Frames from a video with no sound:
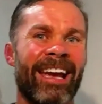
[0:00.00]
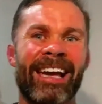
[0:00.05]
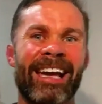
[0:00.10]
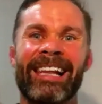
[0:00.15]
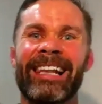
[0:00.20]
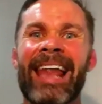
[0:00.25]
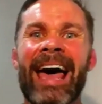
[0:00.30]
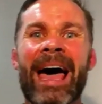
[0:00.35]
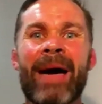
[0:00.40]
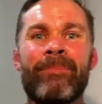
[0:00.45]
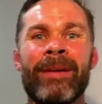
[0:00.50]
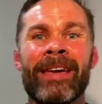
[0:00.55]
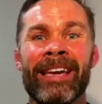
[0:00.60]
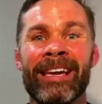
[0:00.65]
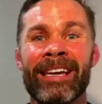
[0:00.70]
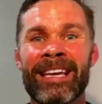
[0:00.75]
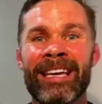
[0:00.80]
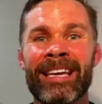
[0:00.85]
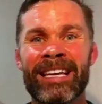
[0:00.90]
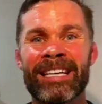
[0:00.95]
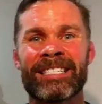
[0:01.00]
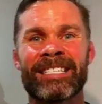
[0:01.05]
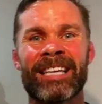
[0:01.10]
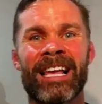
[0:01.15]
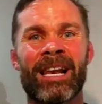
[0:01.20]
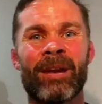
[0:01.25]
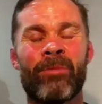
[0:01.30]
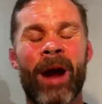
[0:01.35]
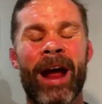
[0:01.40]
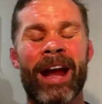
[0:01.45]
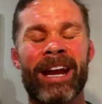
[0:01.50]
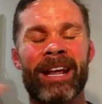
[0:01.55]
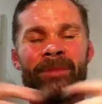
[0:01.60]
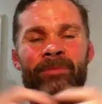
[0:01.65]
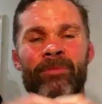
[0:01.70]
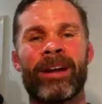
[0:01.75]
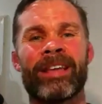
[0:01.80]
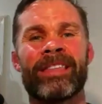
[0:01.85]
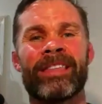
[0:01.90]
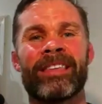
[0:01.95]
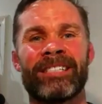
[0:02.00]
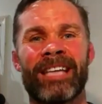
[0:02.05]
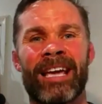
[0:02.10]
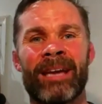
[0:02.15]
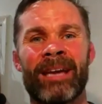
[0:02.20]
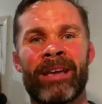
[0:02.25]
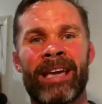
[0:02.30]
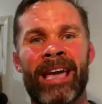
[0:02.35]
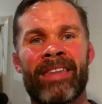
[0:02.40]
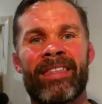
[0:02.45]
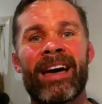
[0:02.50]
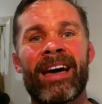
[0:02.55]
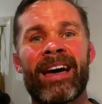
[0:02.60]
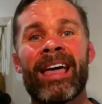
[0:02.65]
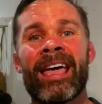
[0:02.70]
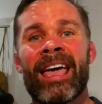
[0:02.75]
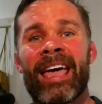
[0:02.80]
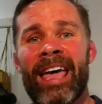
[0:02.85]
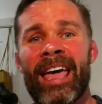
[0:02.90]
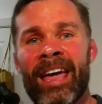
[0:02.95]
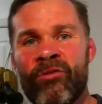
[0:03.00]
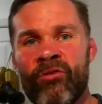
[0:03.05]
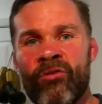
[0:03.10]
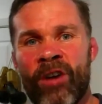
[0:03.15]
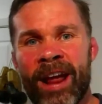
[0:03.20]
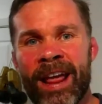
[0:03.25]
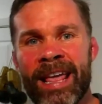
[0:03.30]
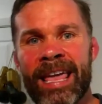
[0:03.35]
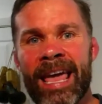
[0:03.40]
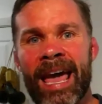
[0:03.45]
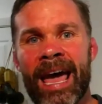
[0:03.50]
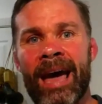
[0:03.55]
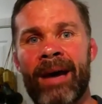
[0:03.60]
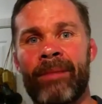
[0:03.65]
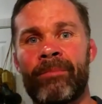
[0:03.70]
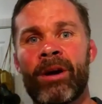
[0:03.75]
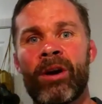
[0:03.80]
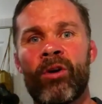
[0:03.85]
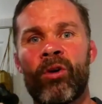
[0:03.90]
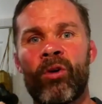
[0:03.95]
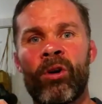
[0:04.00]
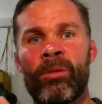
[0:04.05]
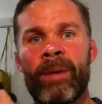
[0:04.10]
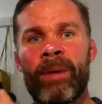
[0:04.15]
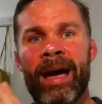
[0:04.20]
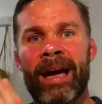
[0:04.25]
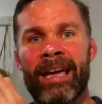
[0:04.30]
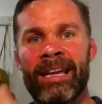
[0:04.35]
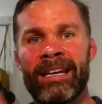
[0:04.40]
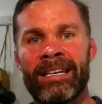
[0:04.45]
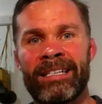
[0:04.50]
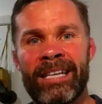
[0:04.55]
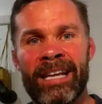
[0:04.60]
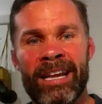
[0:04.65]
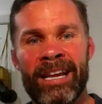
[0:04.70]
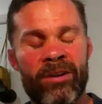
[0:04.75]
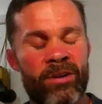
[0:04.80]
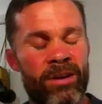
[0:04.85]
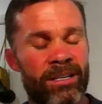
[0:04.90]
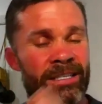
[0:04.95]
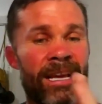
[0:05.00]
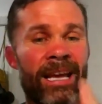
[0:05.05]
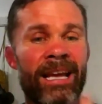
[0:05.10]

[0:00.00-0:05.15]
Clapping, celebrating, bringing the team together, and recap. All about continuous,